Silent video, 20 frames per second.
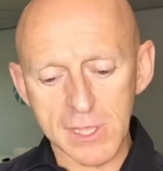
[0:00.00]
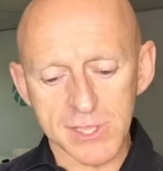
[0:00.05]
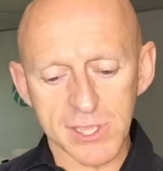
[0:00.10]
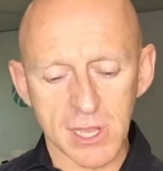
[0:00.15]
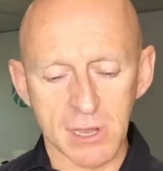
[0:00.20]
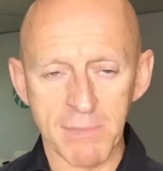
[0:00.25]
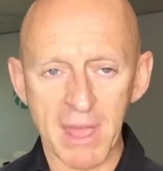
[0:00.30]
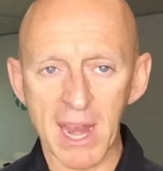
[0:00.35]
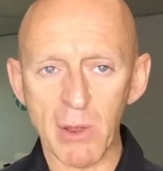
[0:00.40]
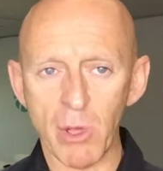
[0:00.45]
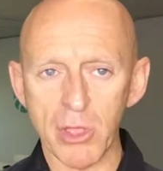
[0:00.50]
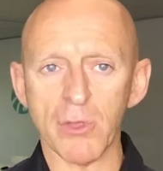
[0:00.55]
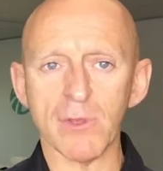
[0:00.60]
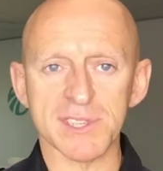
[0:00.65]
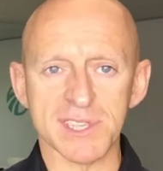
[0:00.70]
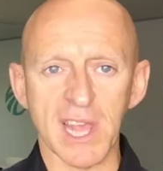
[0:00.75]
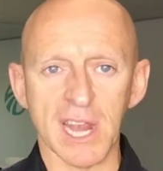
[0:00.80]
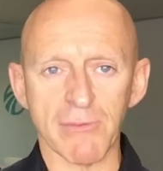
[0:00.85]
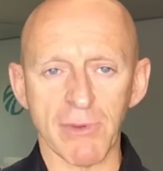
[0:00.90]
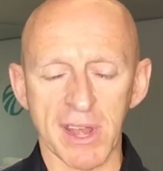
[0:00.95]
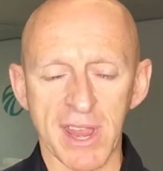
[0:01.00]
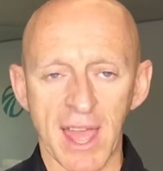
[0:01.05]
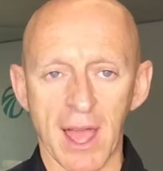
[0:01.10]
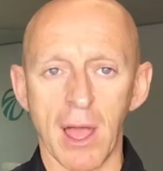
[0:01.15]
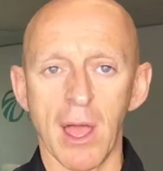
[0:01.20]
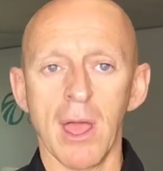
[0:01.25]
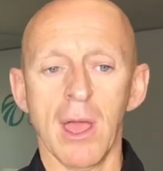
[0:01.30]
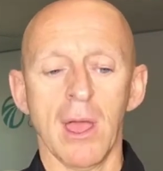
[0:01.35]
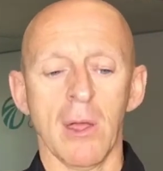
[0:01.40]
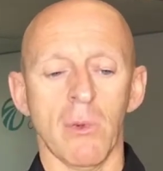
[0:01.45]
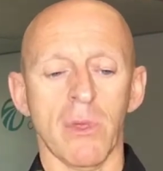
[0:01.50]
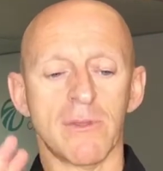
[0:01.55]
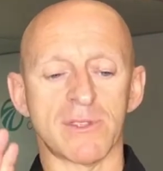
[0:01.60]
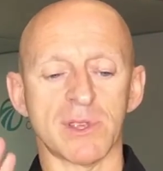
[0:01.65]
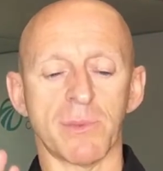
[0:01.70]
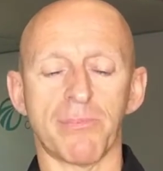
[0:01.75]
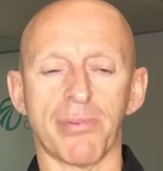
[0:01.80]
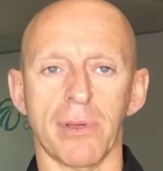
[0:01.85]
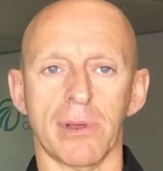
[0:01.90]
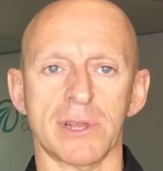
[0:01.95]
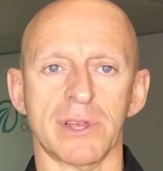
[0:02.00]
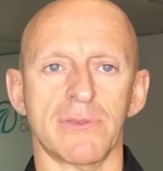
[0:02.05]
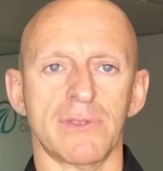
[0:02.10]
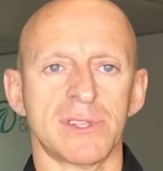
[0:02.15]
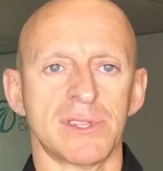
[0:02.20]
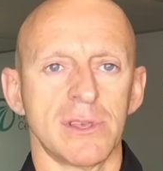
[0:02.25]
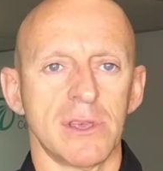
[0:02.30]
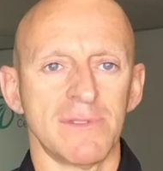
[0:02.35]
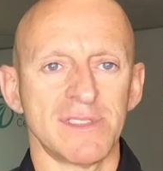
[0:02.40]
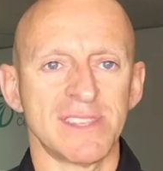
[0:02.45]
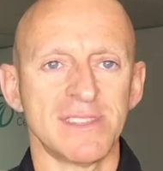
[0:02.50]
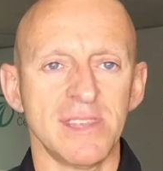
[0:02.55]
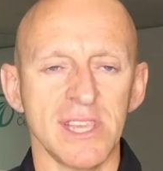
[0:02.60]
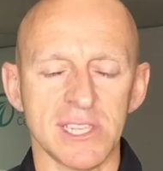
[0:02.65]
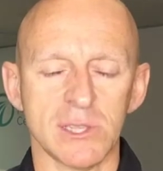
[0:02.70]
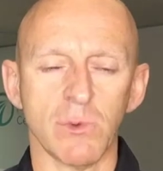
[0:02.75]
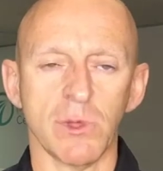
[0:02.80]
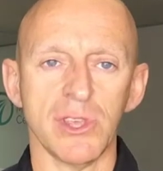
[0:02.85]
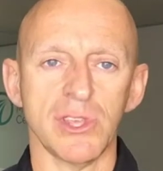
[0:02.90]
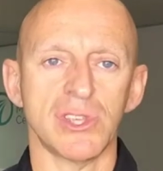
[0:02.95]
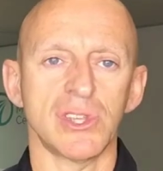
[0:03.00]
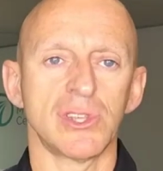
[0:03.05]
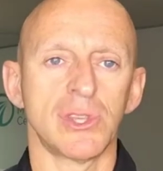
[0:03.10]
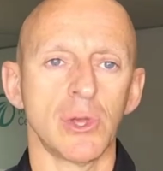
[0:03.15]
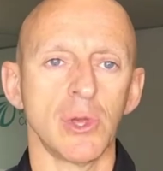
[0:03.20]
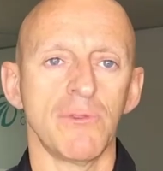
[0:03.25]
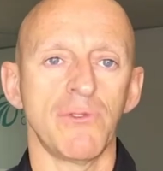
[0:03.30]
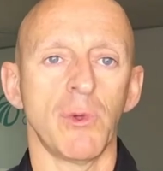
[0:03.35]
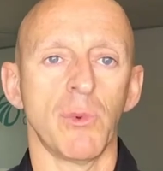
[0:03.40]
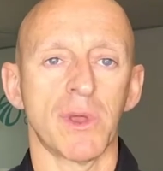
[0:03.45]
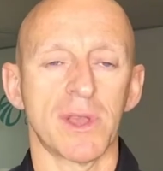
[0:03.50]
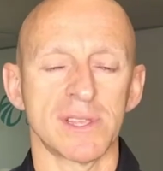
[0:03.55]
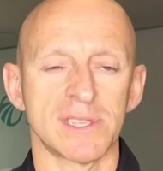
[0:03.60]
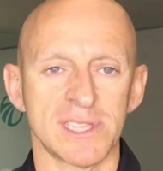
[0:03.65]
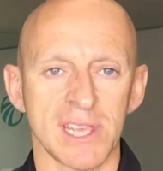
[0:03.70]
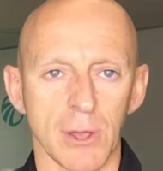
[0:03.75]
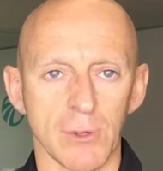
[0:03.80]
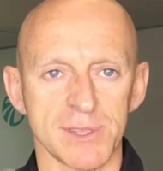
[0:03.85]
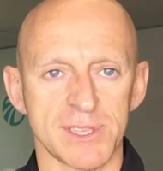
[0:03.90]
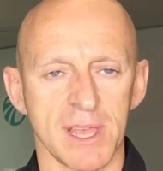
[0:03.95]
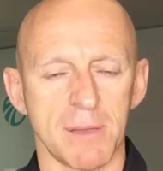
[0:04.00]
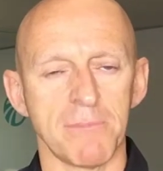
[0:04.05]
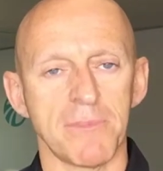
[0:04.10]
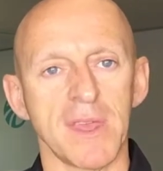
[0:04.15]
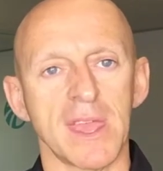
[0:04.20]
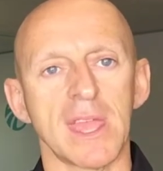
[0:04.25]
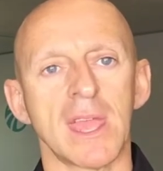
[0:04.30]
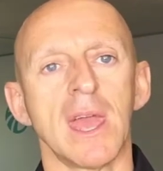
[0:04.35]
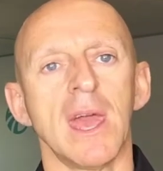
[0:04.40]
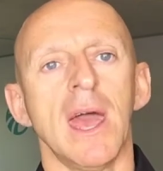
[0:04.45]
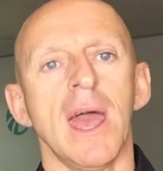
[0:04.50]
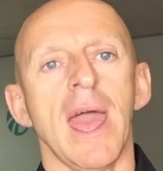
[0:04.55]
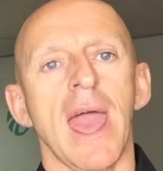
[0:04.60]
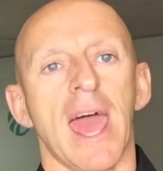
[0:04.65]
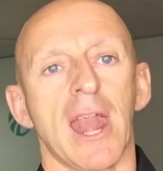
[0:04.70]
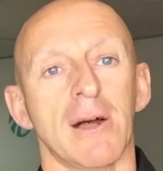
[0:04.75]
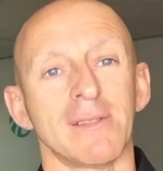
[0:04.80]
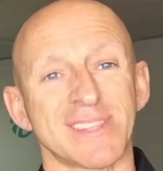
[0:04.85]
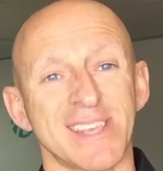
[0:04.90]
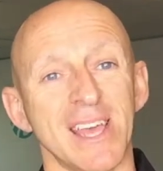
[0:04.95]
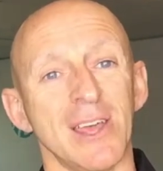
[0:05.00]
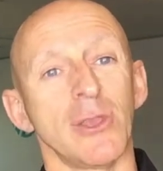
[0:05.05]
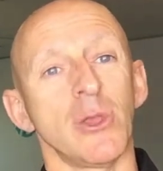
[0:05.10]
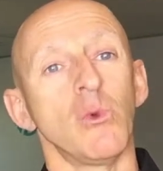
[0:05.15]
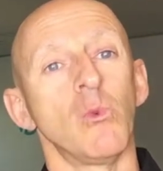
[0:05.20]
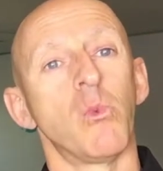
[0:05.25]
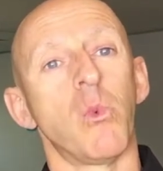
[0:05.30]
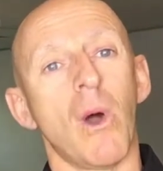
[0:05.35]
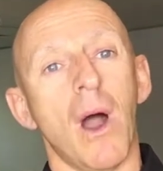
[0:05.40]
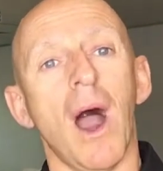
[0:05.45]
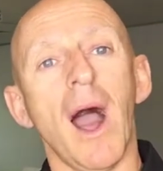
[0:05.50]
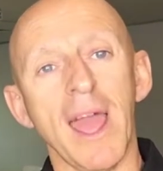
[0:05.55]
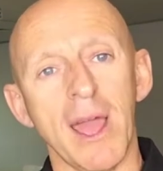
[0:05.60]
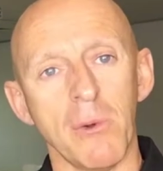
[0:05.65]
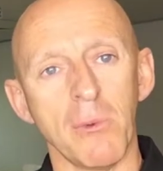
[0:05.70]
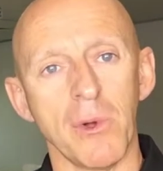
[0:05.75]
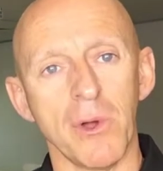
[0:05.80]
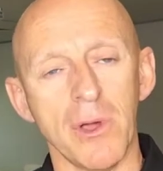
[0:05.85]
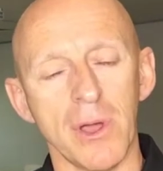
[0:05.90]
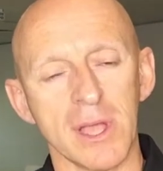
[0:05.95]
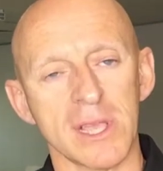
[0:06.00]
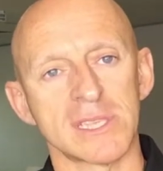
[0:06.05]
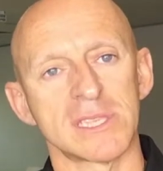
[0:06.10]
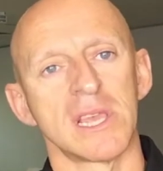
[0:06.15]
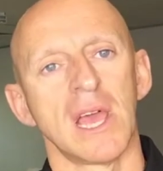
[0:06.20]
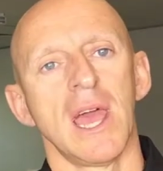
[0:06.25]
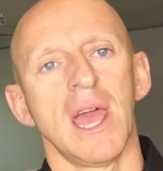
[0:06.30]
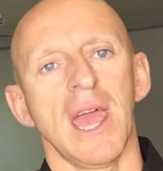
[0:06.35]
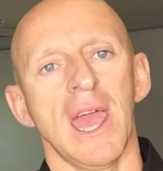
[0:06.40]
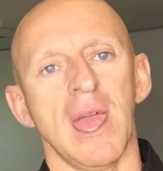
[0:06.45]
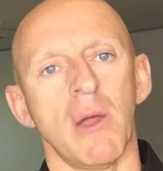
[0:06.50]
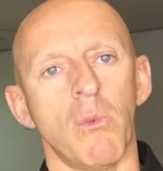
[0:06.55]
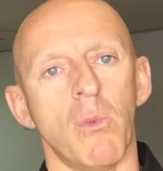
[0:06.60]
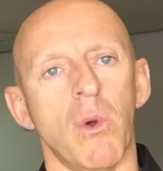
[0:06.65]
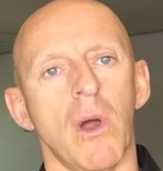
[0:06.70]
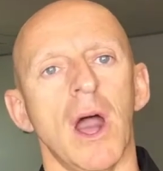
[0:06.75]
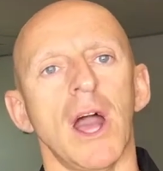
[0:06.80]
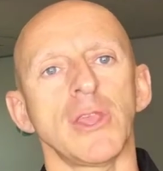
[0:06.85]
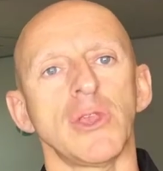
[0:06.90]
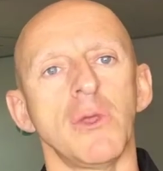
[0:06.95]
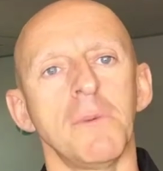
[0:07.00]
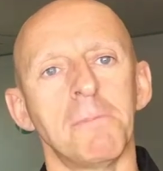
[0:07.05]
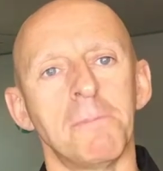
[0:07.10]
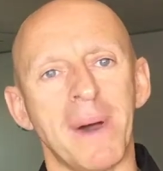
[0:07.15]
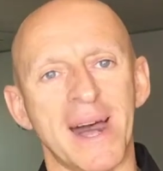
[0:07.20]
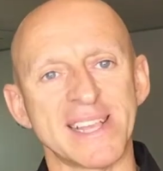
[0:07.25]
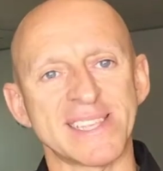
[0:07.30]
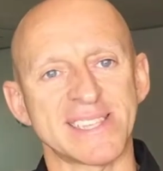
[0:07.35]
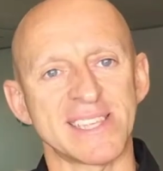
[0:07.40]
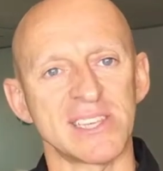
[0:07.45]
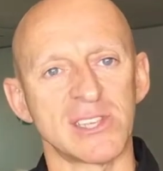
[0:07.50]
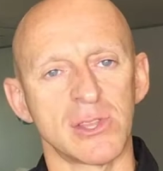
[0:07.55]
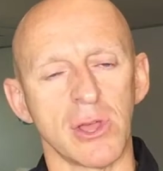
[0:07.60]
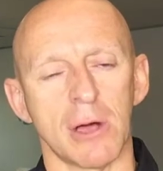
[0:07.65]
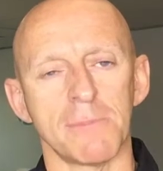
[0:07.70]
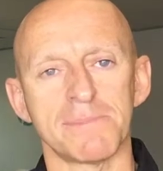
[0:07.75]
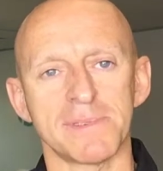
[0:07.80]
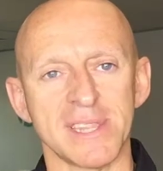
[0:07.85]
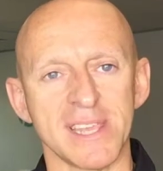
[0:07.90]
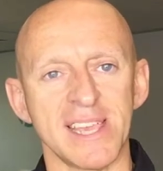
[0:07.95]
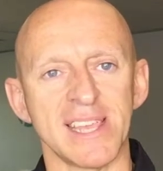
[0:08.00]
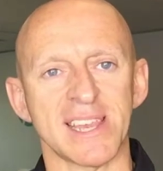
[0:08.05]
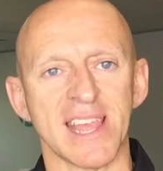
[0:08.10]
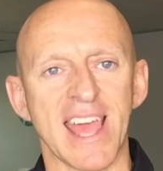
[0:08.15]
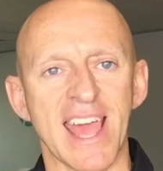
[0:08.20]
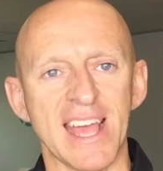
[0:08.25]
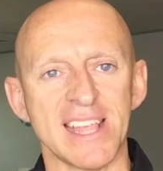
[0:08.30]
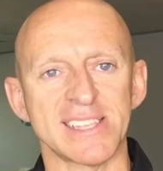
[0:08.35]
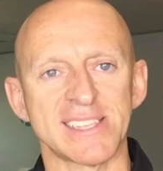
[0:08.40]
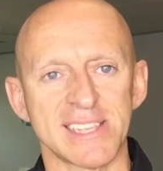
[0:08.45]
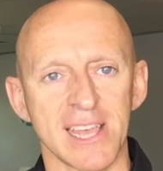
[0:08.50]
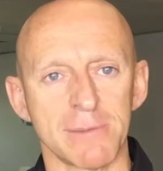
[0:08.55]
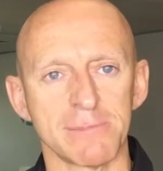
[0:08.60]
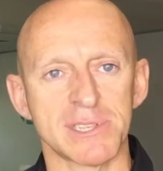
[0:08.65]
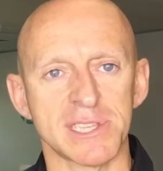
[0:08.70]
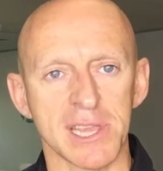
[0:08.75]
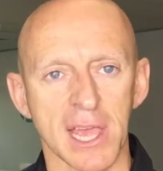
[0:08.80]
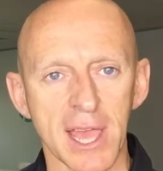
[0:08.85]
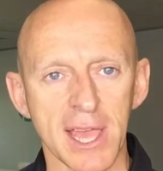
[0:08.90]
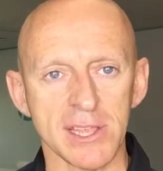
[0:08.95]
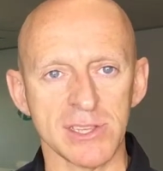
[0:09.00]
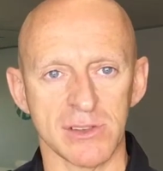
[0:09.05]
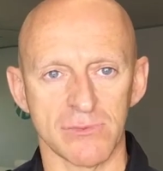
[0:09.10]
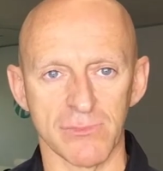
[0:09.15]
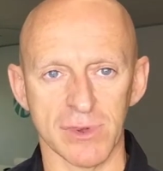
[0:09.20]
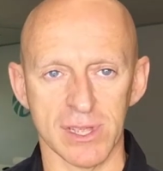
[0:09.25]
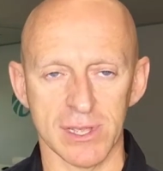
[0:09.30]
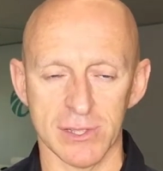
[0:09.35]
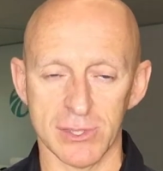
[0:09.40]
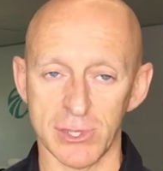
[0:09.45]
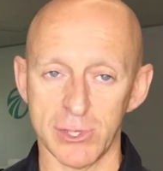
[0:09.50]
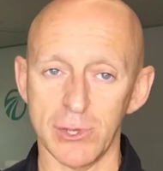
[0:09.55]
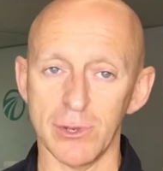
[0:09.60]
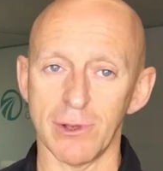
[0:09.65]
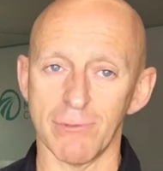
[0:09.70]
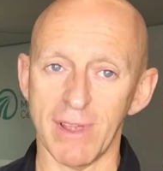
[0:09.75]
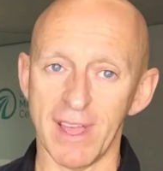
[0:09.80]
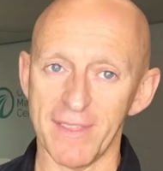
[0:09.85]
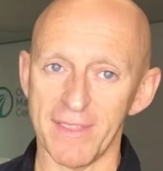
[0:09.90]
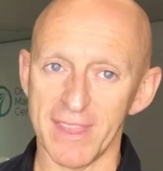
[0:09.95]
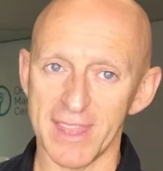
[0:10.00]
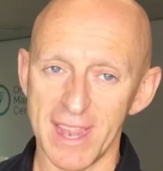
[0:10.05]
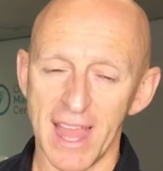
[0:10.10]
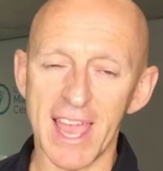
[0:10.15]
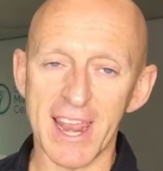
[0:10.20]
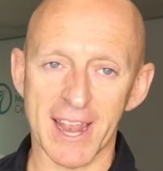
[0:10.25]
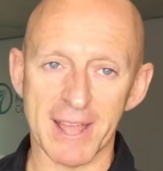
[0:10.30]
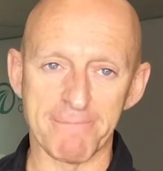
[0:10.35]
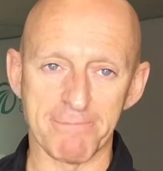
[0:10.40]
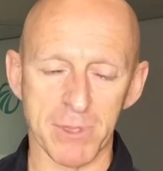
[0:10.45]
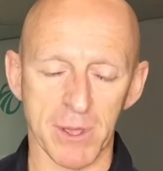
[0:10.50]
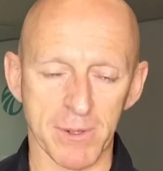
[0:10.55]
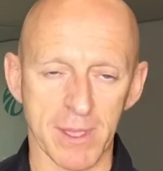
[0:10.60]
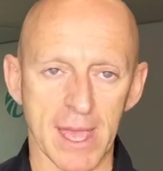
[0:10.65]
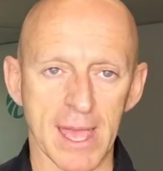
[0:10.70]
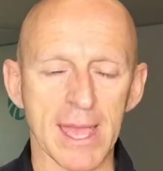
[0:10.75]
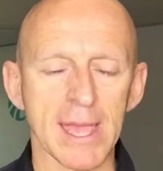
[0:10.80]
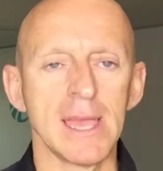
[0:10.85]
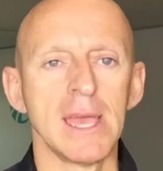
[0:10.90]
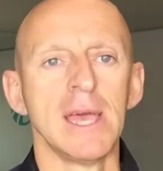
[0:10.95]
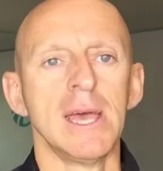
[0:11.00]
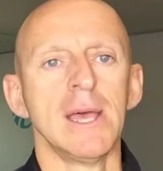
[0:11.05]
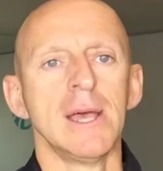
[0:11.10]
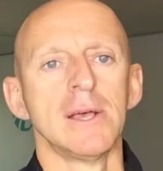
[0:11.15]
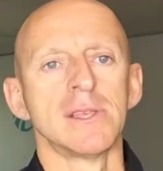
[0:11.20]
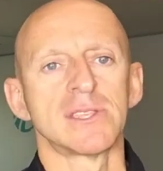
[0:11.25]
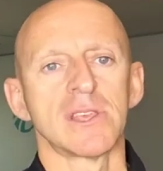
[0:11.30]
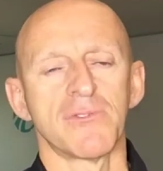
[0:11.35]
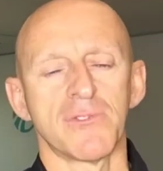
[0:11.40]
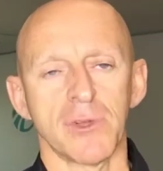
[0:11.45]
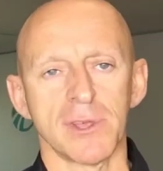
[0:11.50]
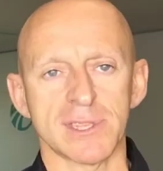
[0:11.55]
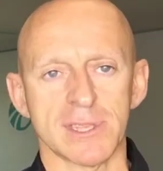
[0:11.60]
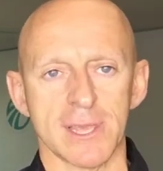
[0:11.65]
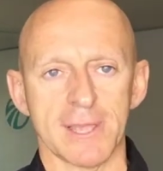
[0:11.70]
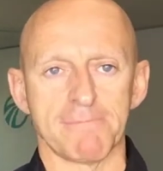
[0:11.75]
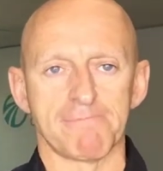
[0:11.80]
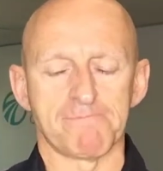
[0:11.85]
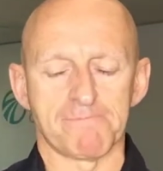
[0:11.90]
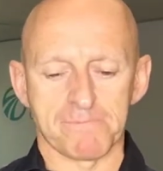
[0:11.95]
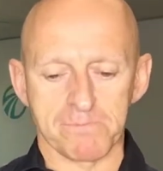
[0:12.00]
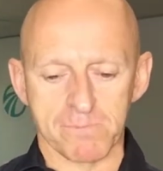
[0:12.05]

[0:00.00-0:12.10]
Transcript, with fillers: So no matter what you're selling right now, whether it's a product or a service, this is what you should do if you want to sell something, and I'll tell you why it works and why you must adopt it at some stage, and sooner rather than later, okay? So firstly,